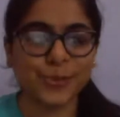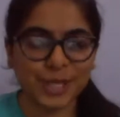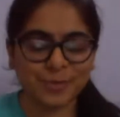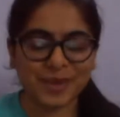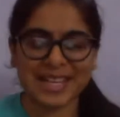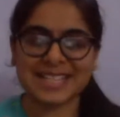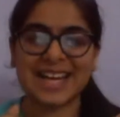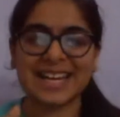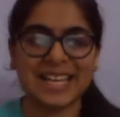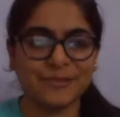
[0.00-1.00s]
which means
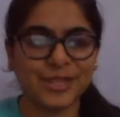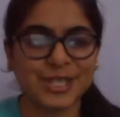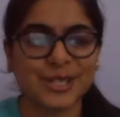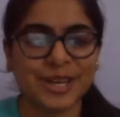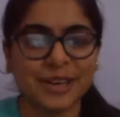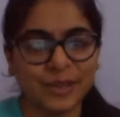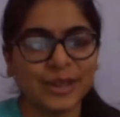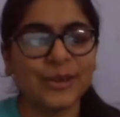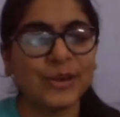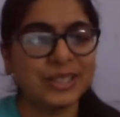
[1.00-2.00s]
that
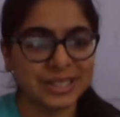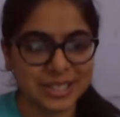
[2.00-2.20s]
even though